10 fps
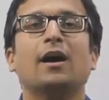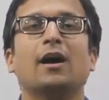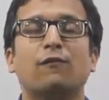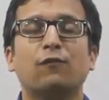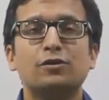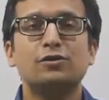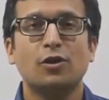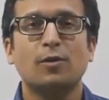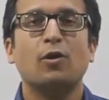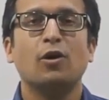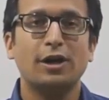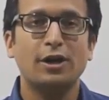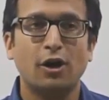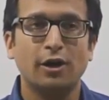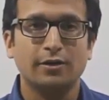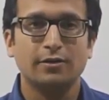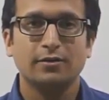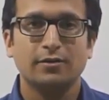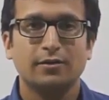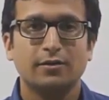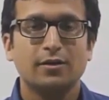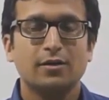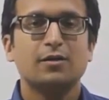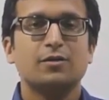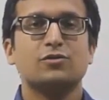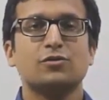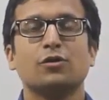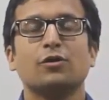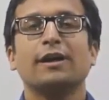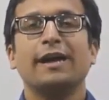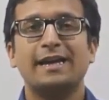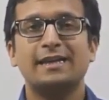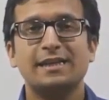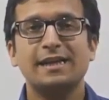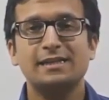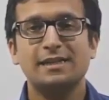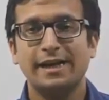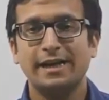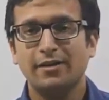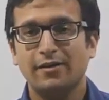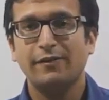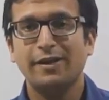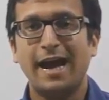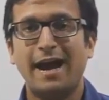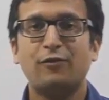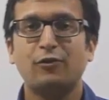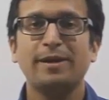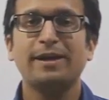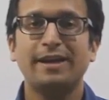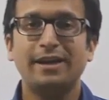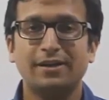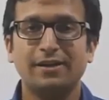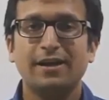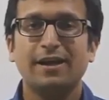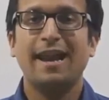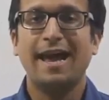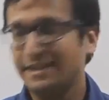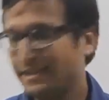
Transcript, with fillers: a full stop or a dot. So exchange rate will have to be written like